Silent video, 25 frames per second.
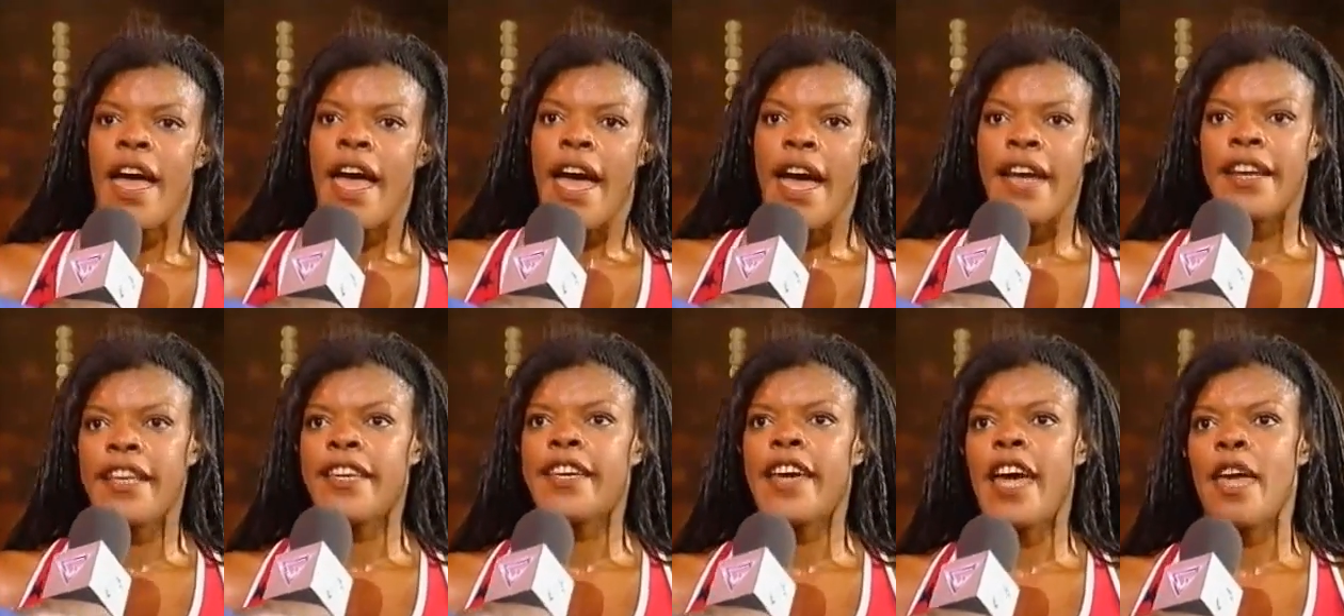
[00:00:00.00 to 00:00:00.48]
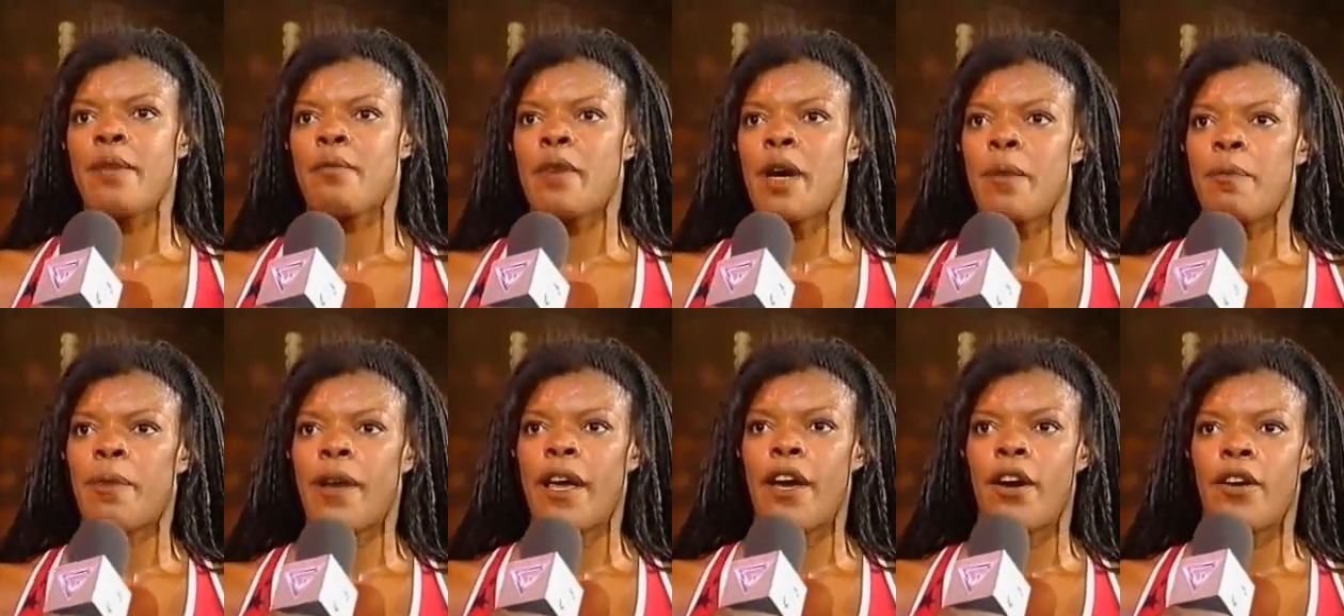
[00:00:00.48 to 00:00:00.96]
any game I
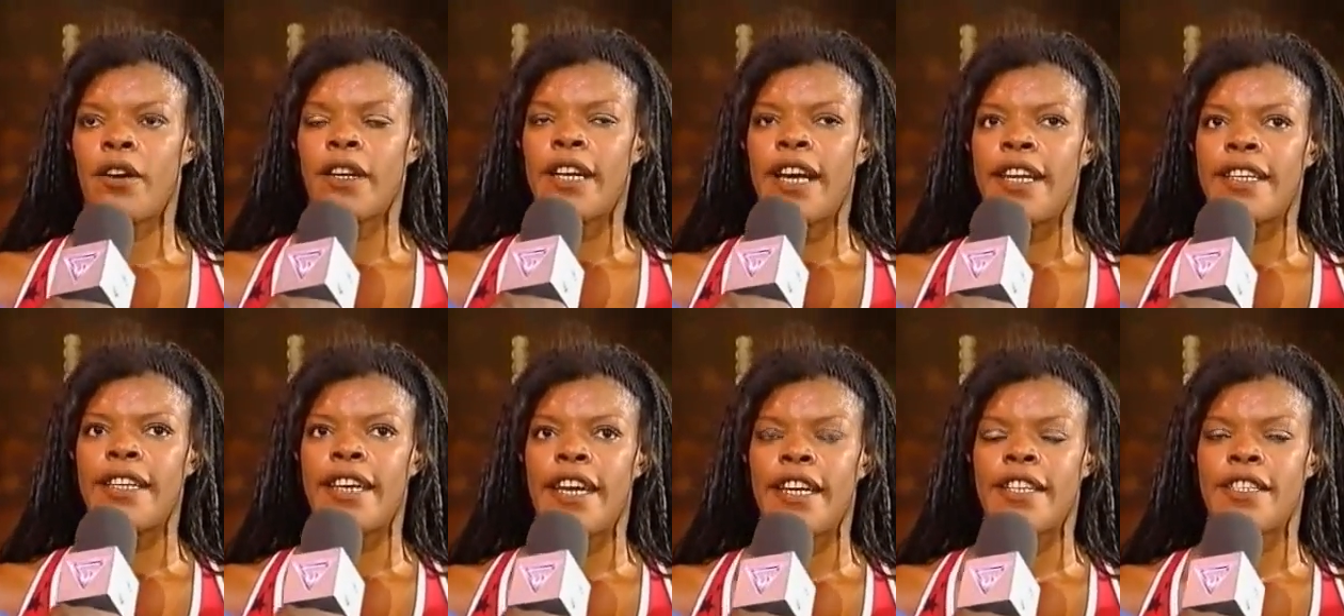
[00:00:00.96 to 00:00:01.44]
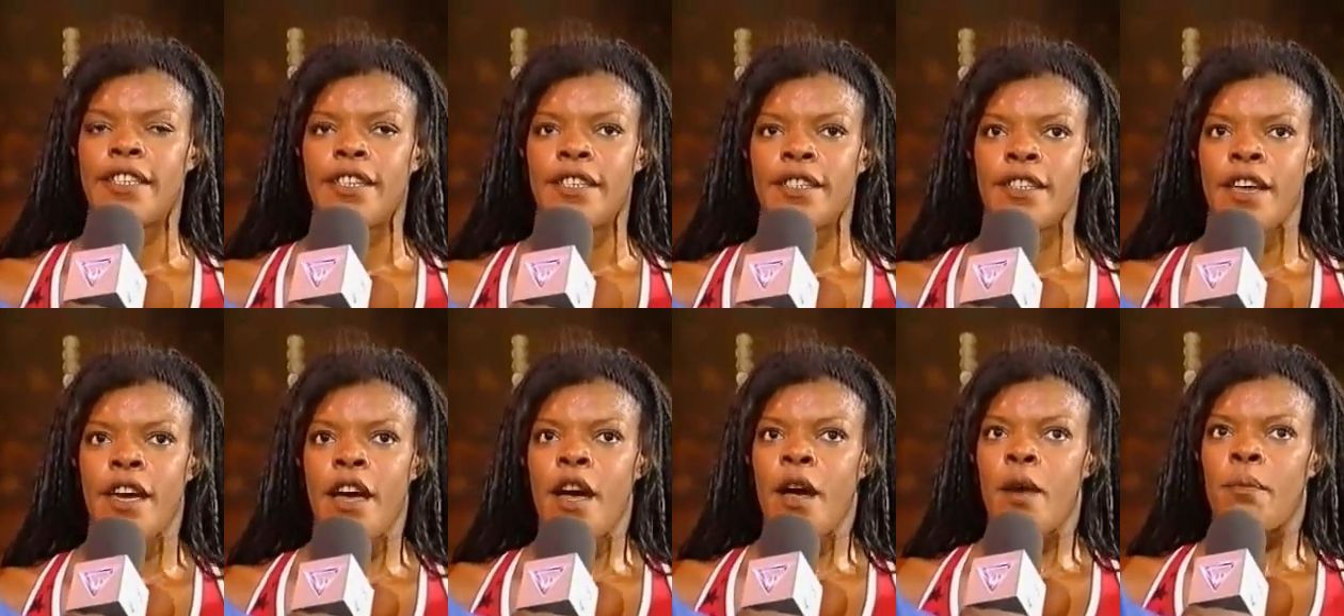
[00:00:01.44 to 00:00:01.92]
play on Gladiators,
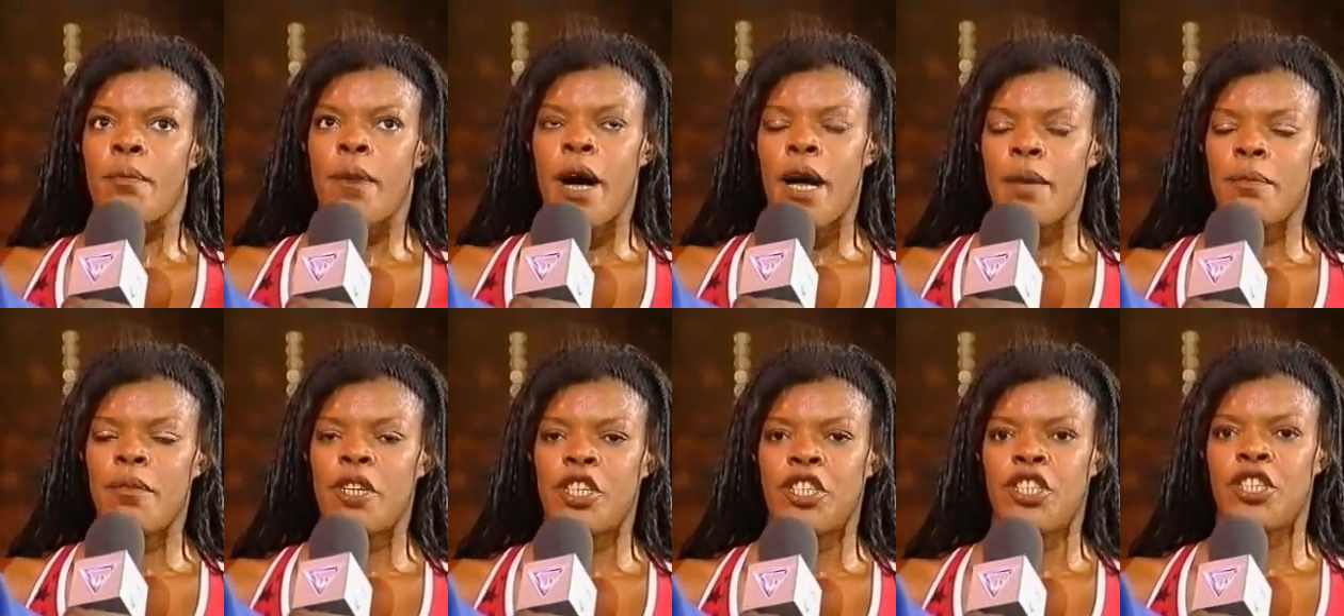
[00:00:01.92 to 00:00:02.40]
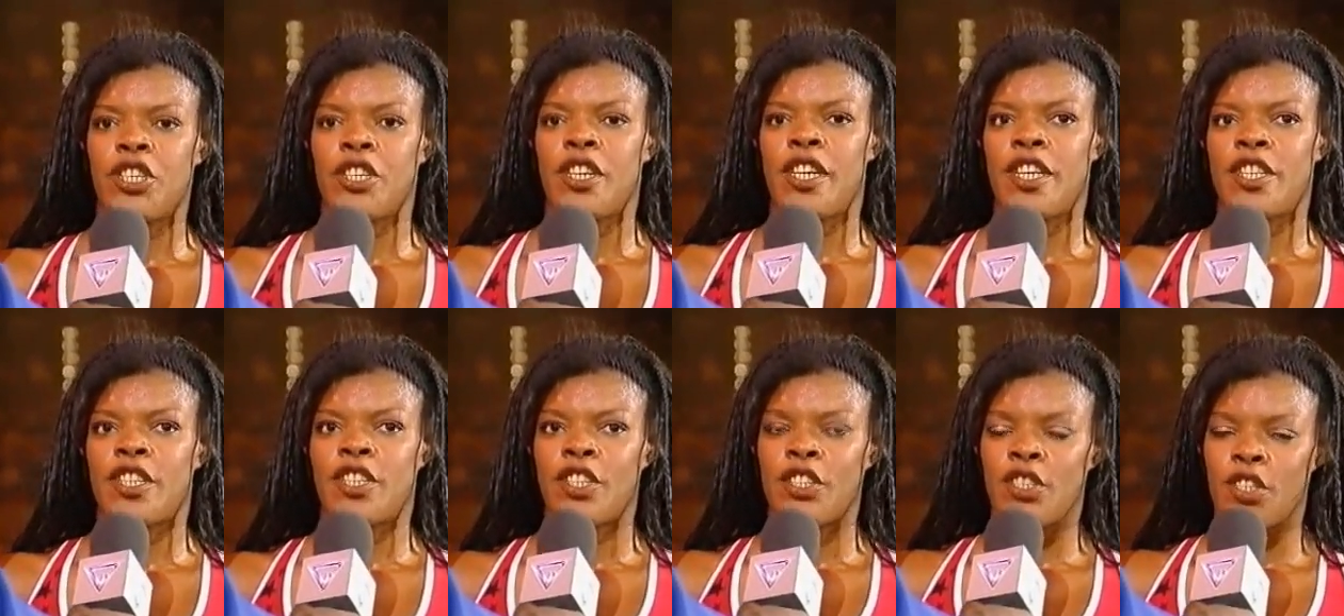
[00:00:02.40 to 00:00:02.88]
my mission
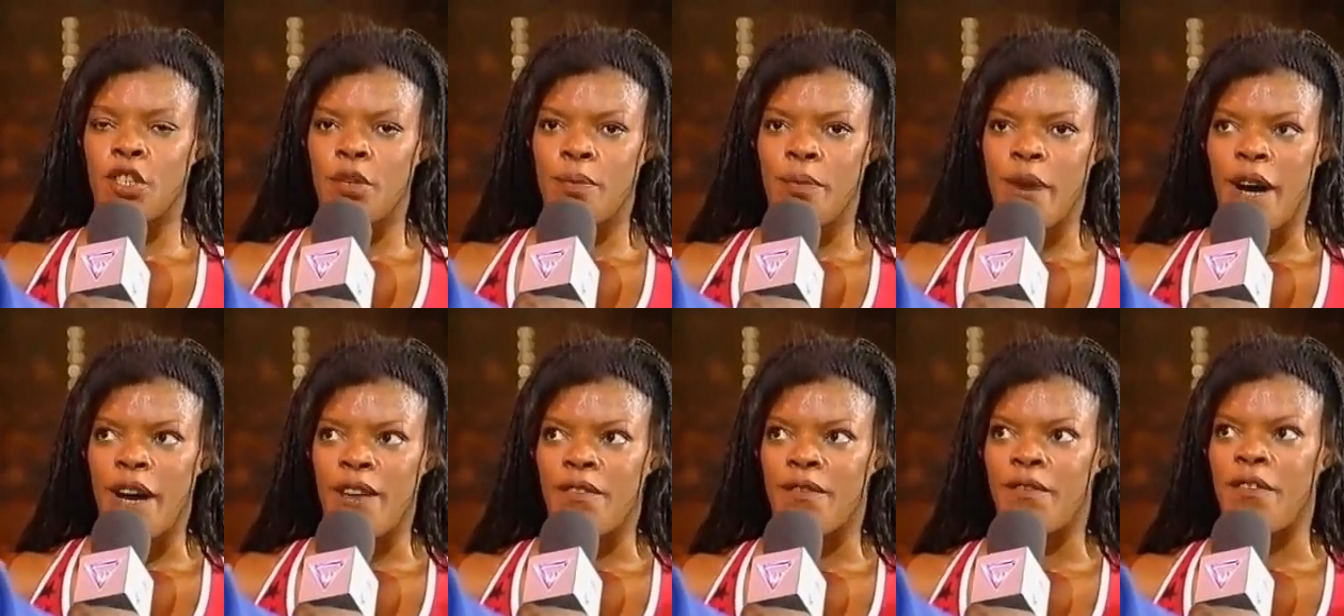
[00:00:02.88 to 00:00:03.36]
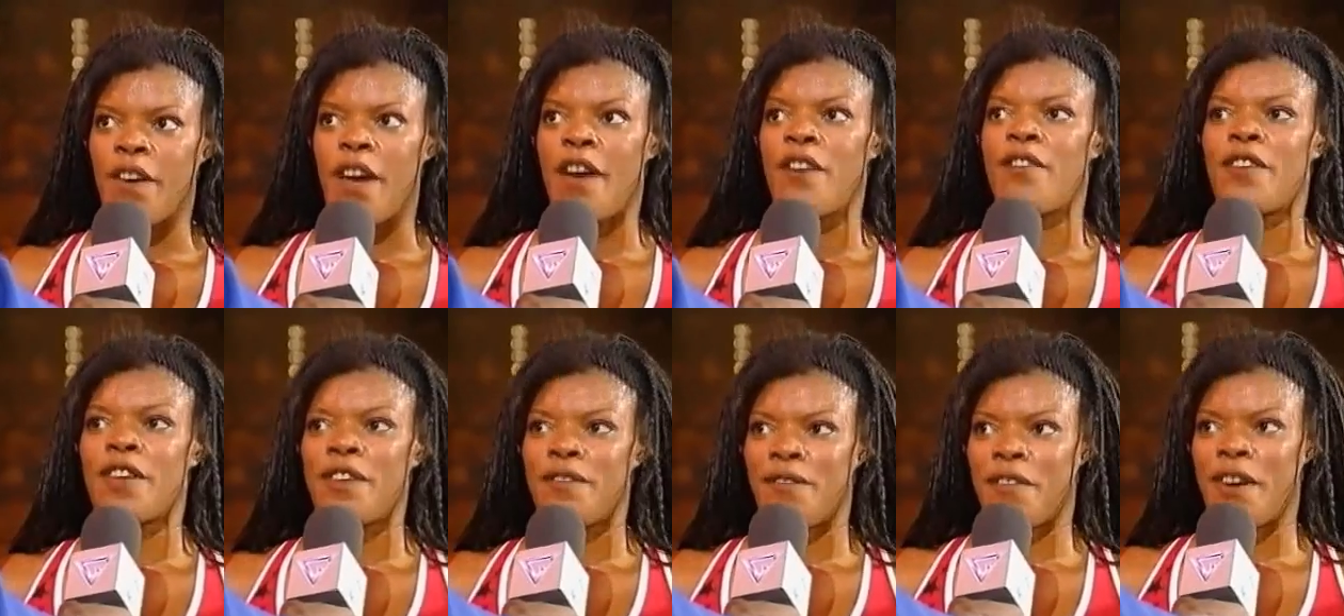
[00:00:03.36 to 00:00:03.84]
is to do my
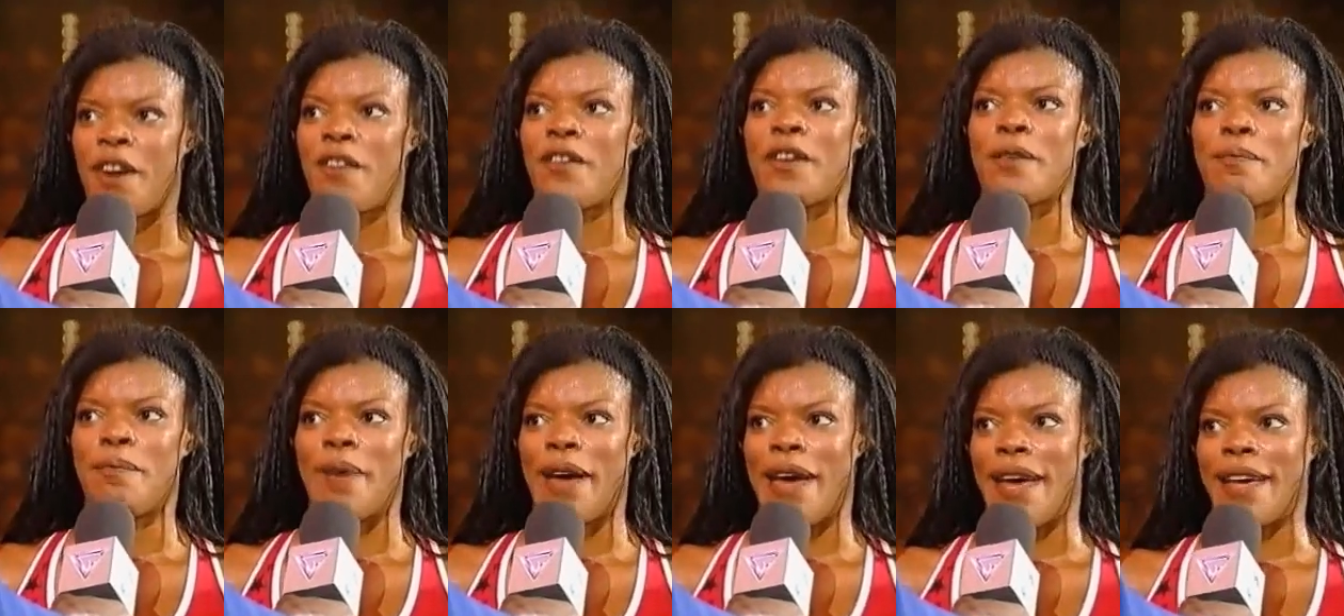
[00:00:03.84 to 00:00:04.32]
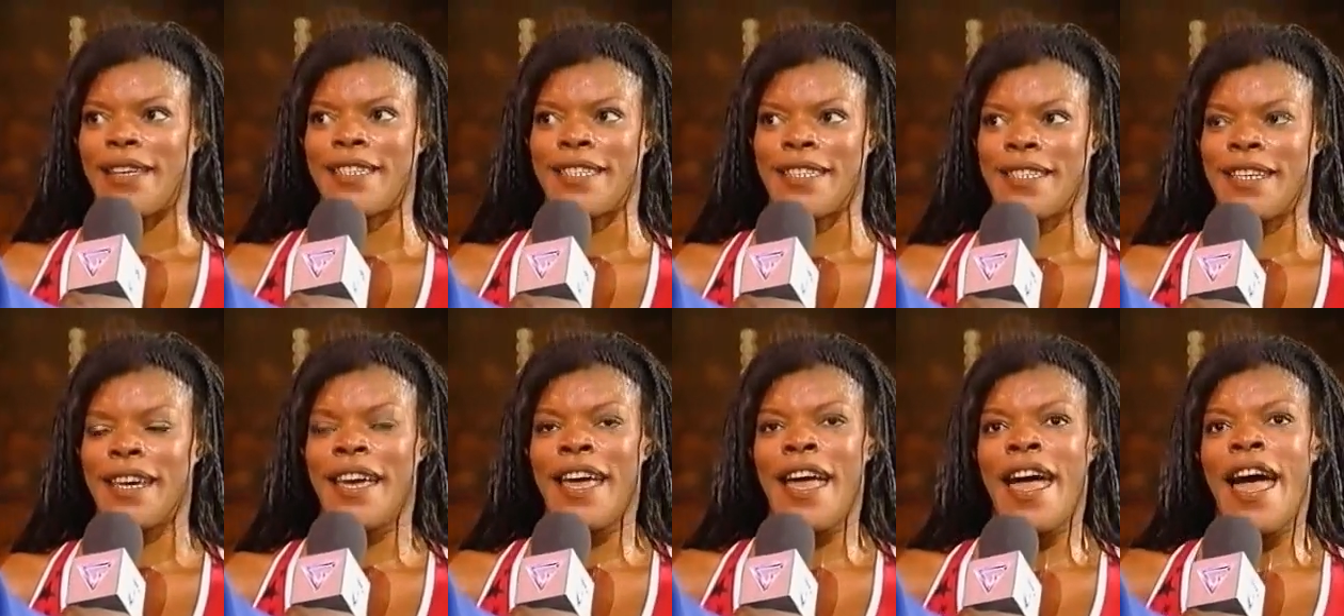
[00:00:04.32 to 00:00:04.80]
very, very
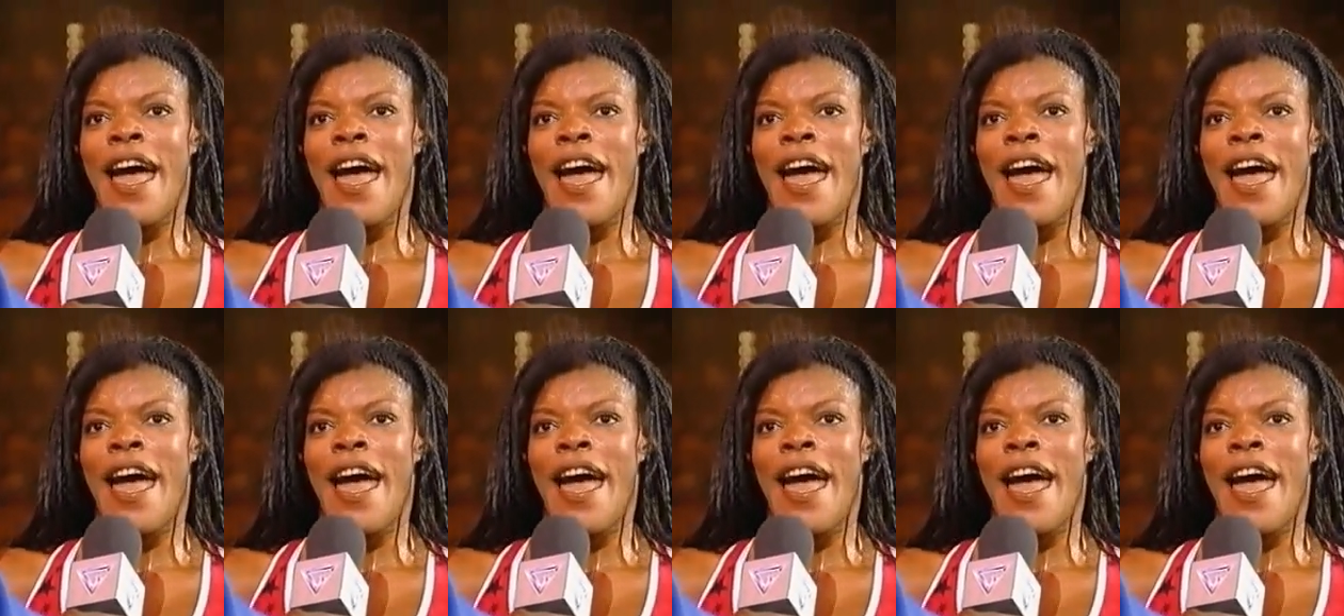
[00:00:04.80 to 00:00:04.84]
best.